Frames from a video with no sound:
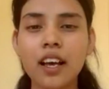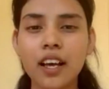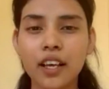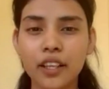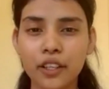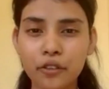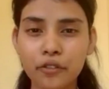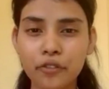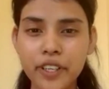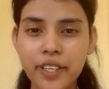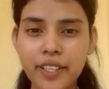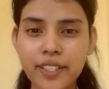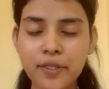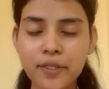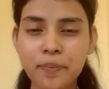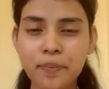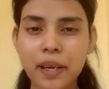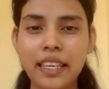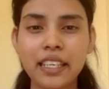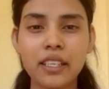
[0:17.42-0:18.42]
Hello
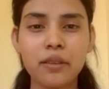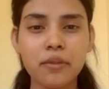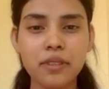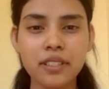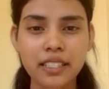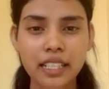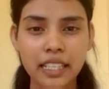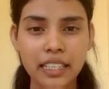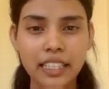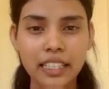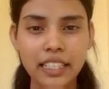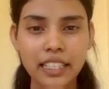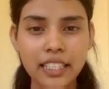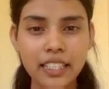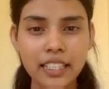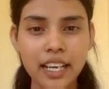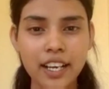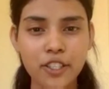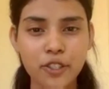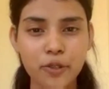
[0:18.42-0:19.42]
friends, my name is Nandini
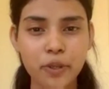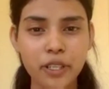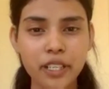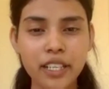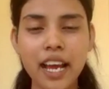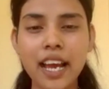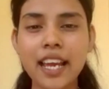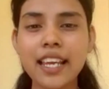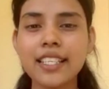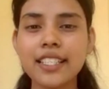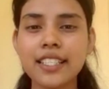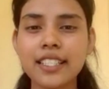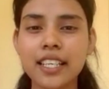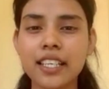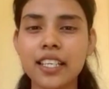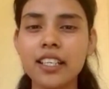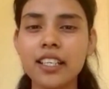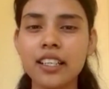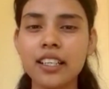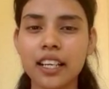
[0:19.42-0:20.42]
Rajyabhar. I
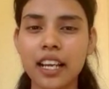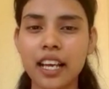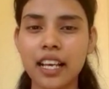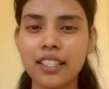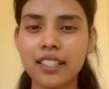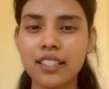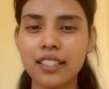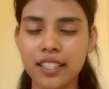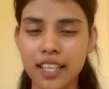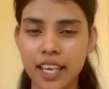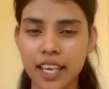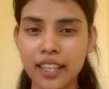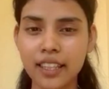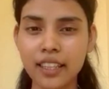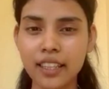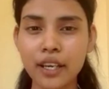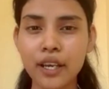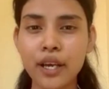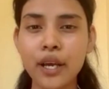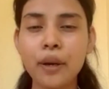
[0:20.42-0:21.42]
study in class
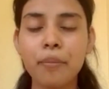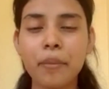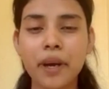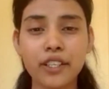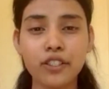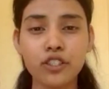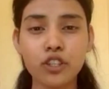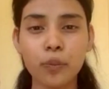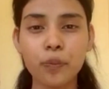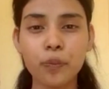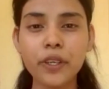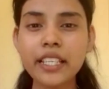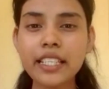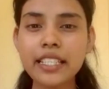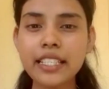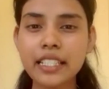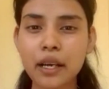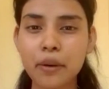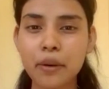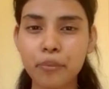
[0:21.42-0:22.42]
10th. My topic
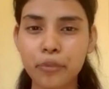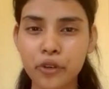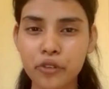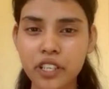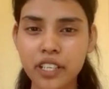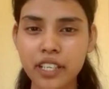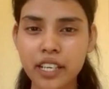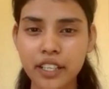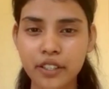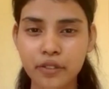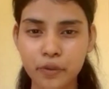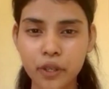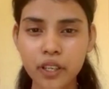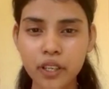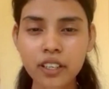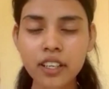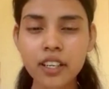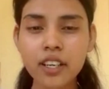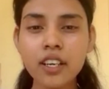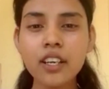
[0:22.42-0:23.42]
is computer
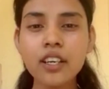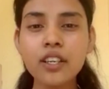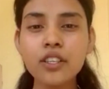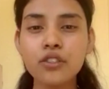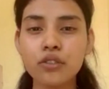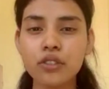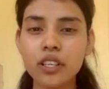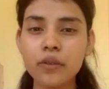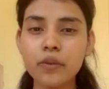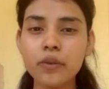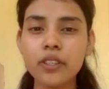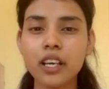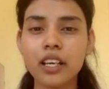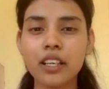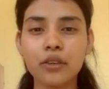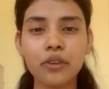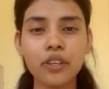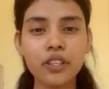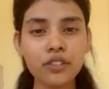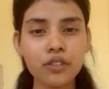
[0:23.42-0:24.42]
network. Today we
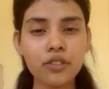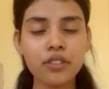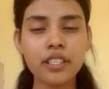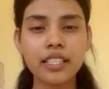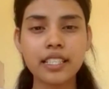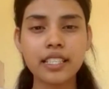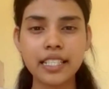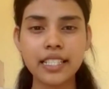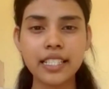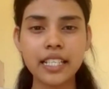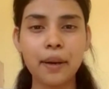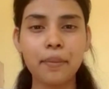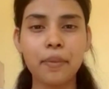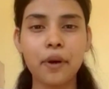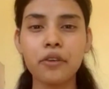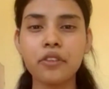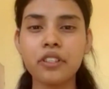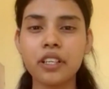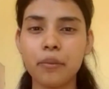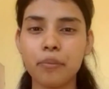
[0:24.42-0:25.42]
are going to discuss
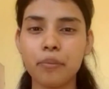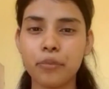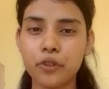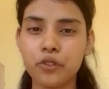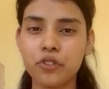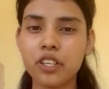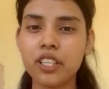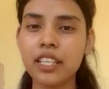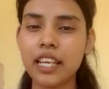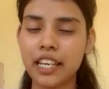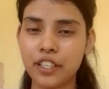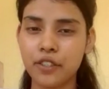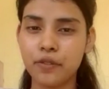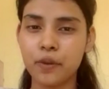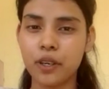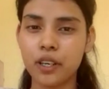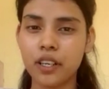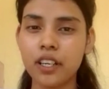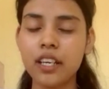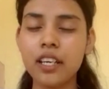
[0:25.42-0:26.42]
about computer
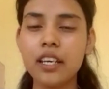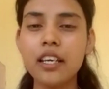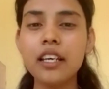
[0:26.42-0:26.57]
network.